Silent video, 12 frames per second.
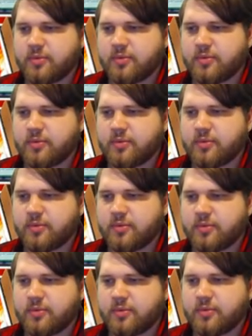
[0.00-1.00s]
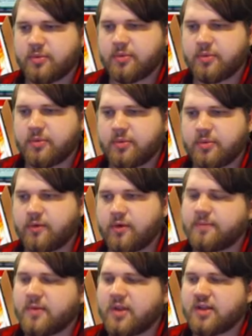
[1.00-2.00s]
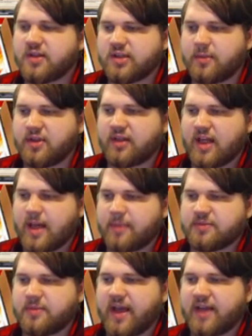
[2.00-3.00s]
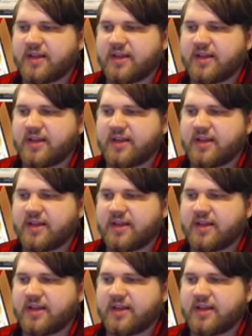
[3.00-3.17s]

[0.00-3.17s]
And then this Obsidian is going to trigger summoning Lapis back.